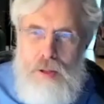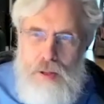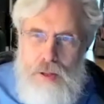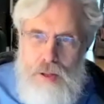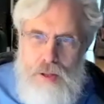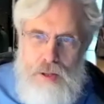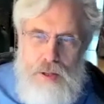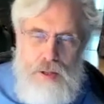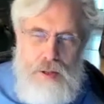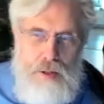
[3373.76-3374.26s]

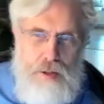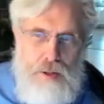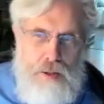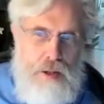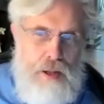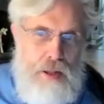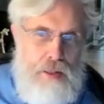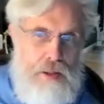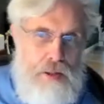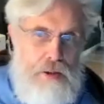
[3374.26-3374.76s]
uh,
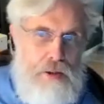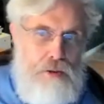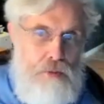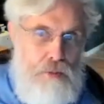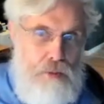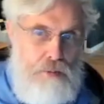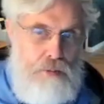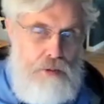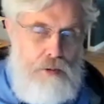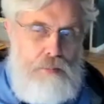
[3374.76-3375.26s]
I think there's
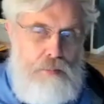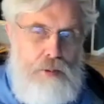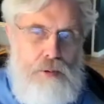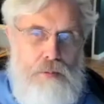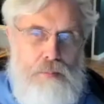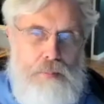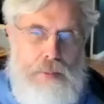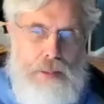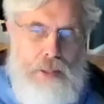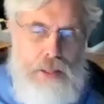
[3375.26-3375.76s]
room for
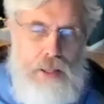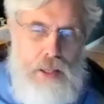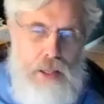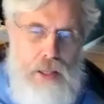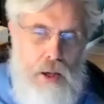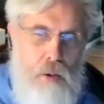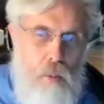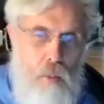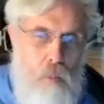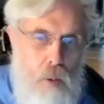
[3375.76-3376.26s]
improvement.
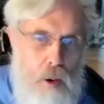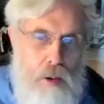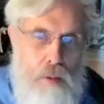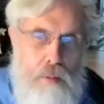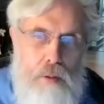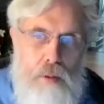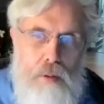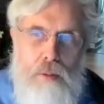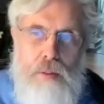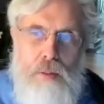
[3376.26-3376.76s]

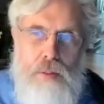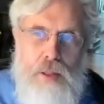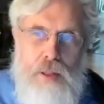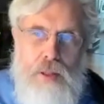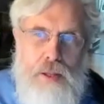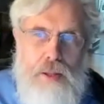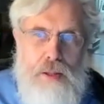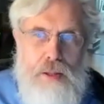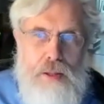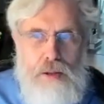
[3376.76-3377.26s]
One
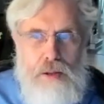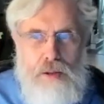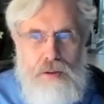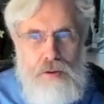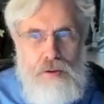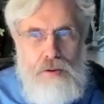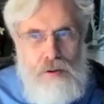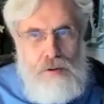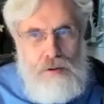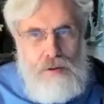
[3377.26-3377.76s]
thing that
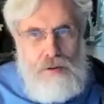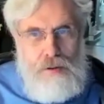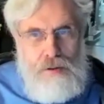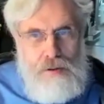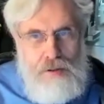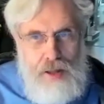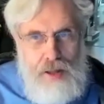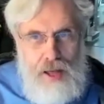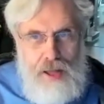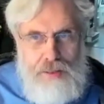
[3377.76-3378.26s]
is
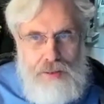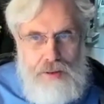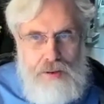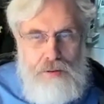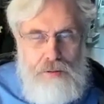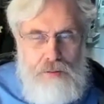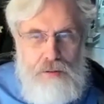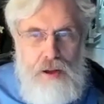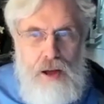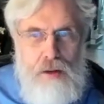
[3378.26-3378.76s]
not
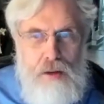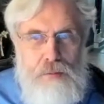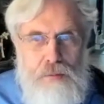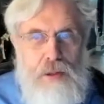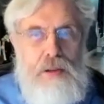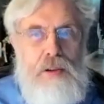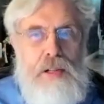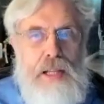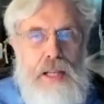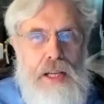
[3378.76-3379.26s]

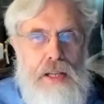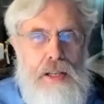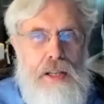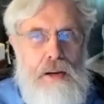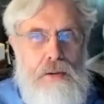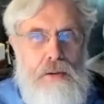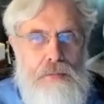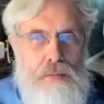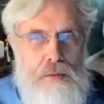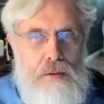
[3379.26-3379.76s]
frequently
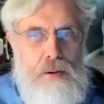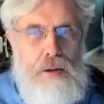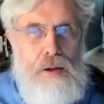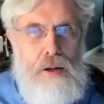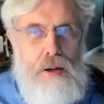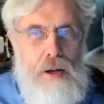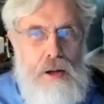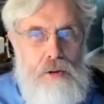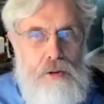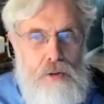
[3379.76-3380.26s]
enough
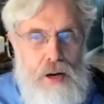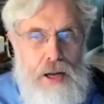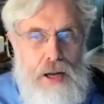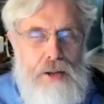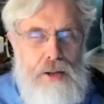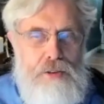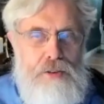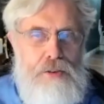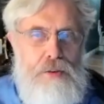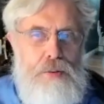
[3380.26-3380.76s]
uh,
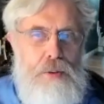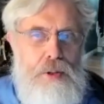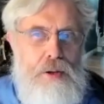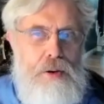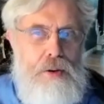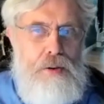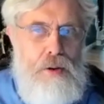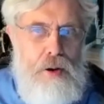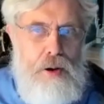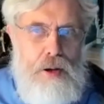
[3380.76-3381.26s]
addressed when
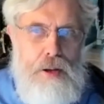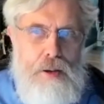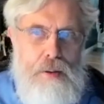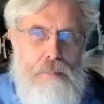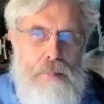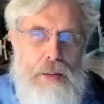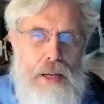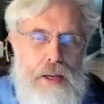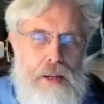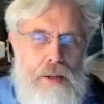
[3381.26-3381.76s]
they're talking
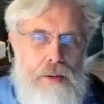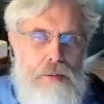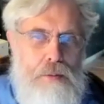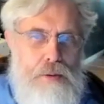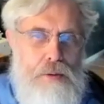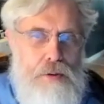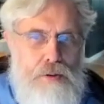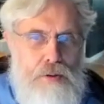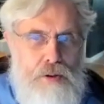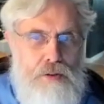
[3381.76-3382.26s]
about
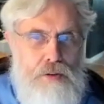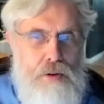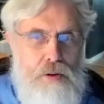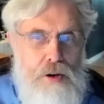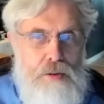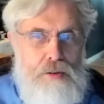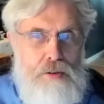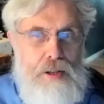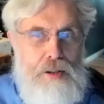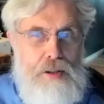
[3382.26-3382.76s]
reducing its
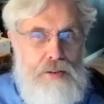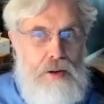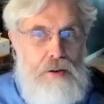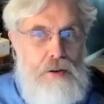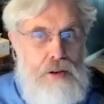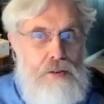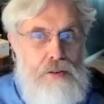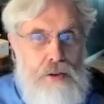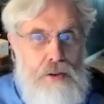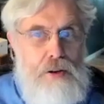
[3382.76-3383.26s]
cost is there
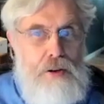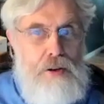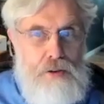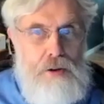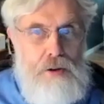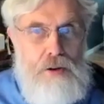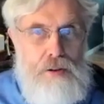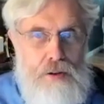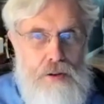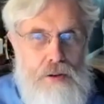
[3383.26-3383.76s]
is an
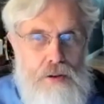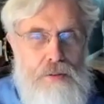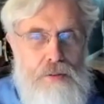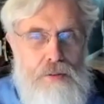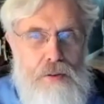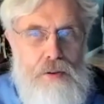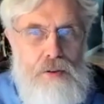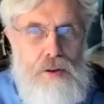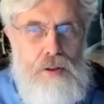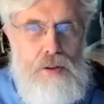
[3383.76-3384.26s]
alternative
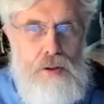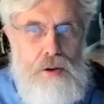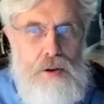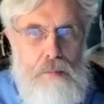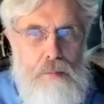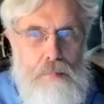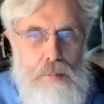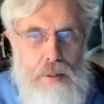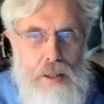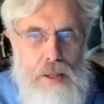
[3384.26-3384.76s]
to gene
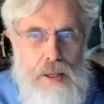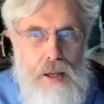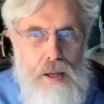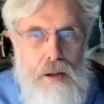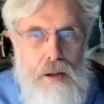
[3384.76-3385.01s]
therapy